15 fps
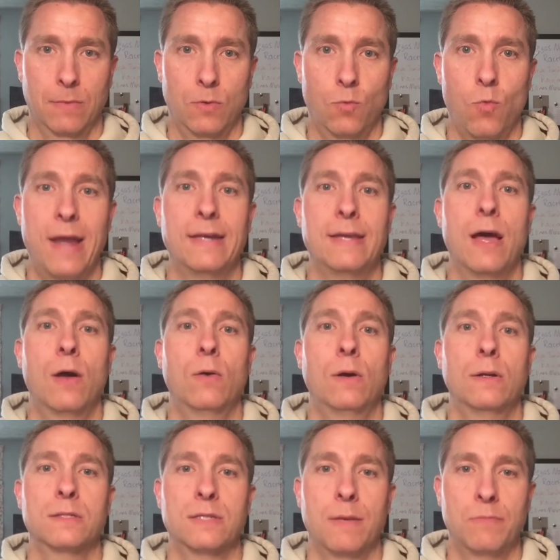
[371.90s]
Write down
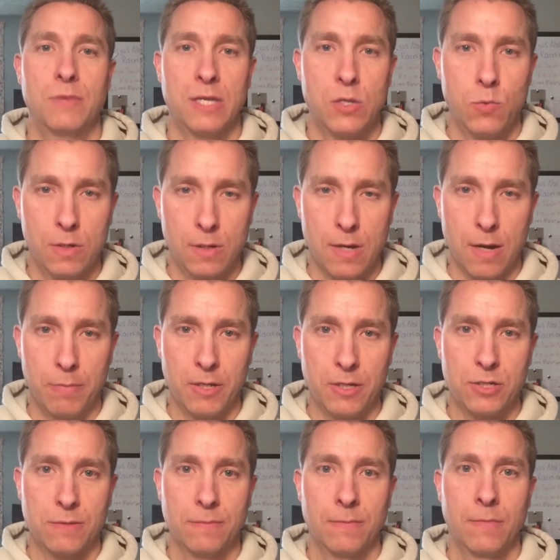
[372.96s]
something you want to
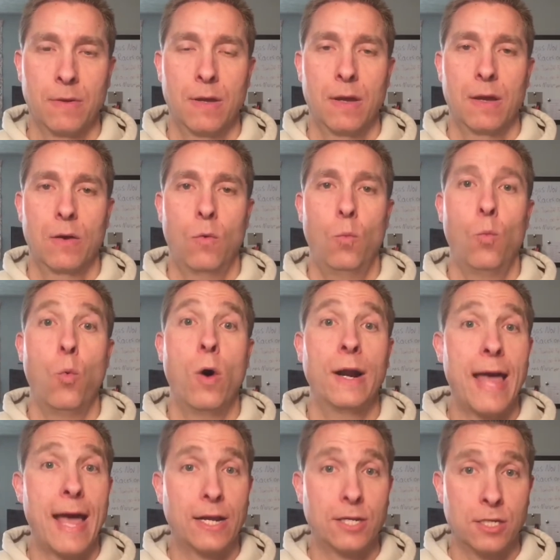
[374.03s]
accomplish, one
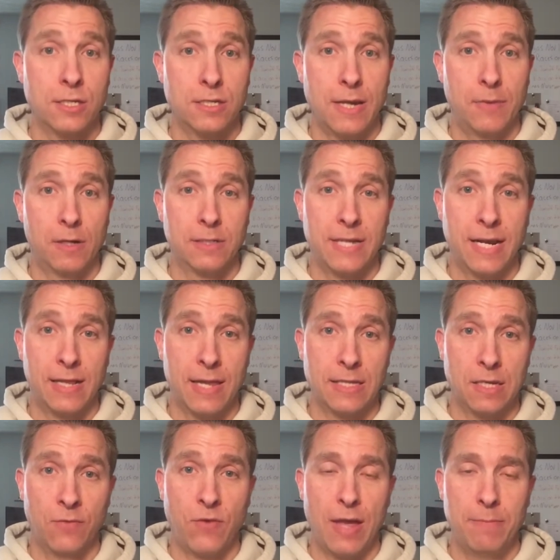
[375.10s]
action step that'll take less
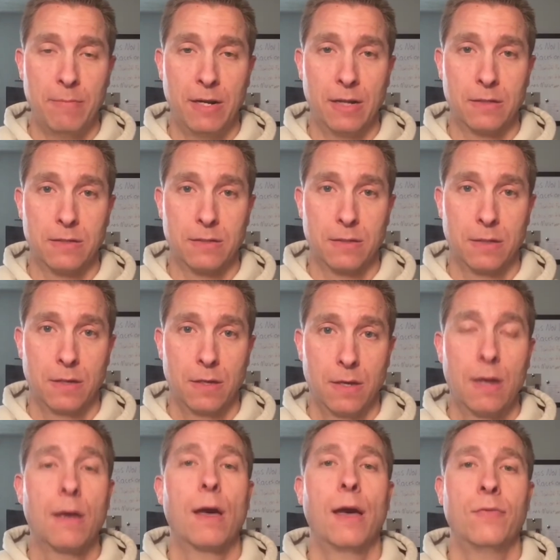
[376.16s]
than 5 minutes,
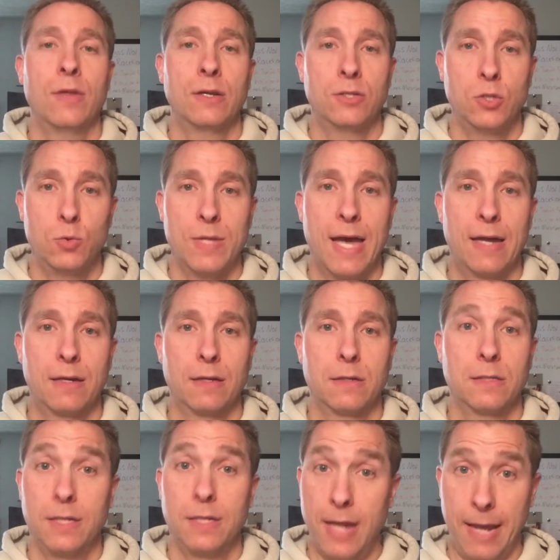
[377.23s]
and then do that
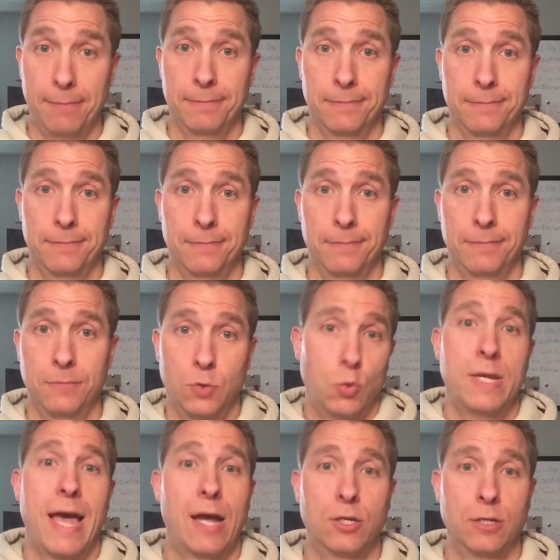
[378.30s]
today. Do
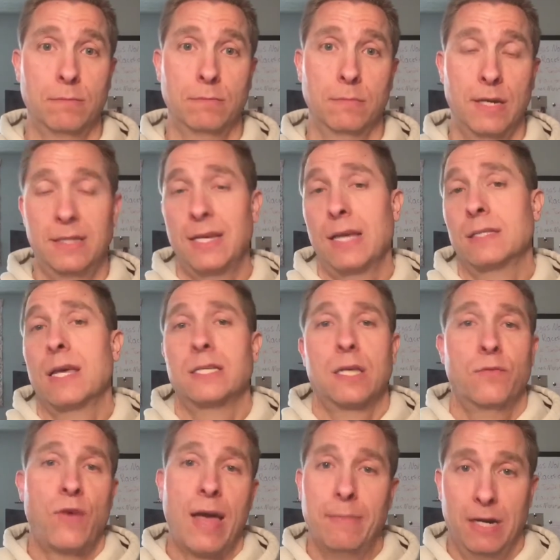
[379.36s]
the action. It takes less
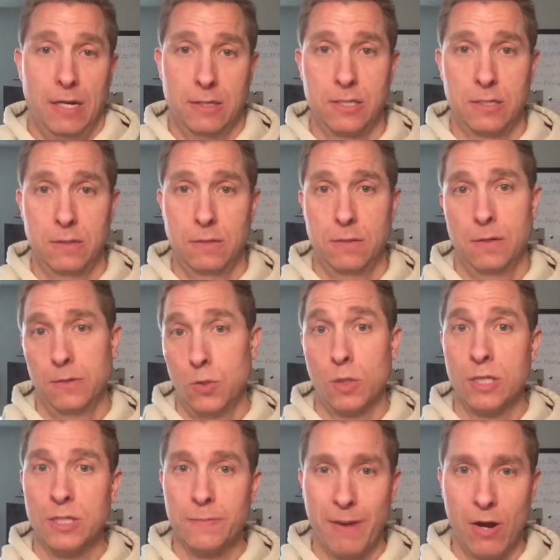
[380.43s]
than 5 minutes. You
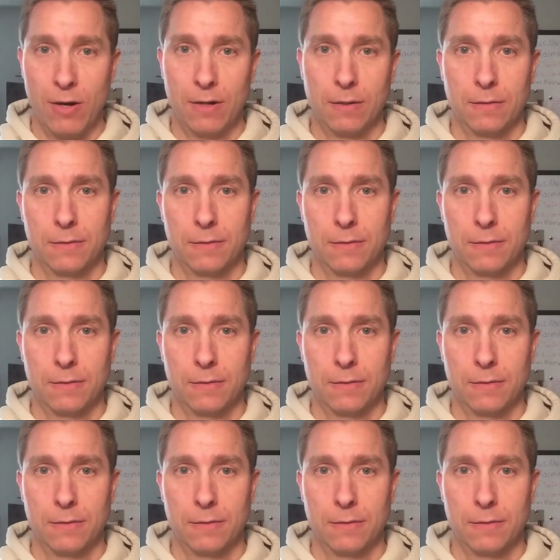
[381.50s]
can spare it.